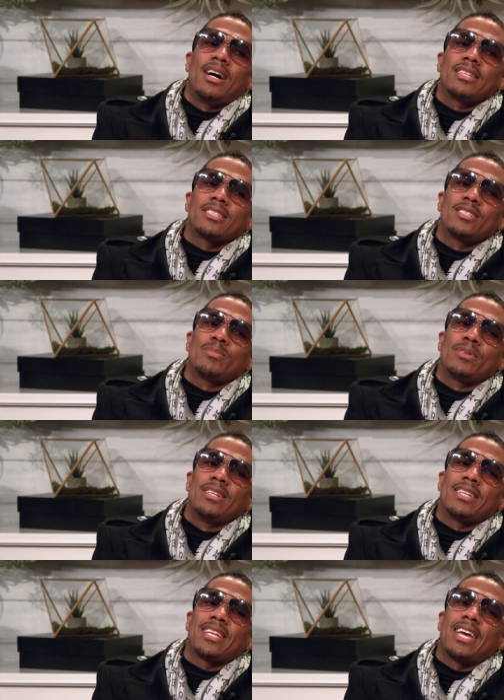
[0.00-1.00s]
Oscars,
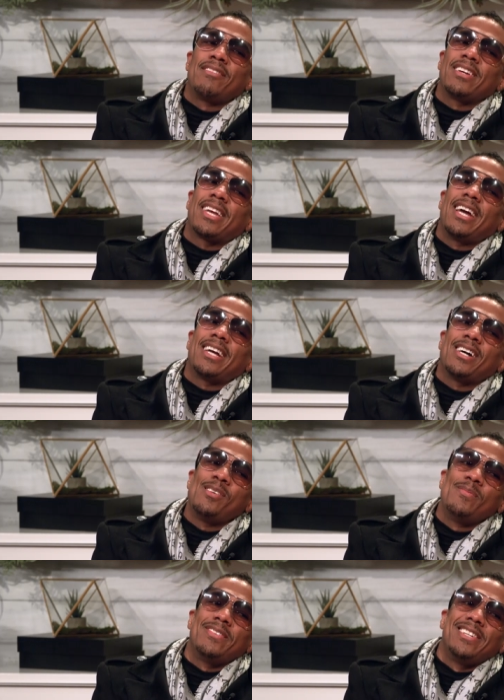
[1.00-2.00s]
but Kevin can't
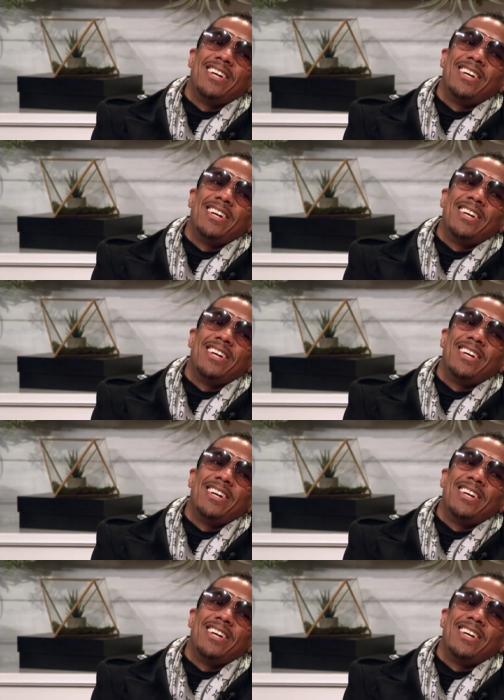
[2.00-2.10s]
come.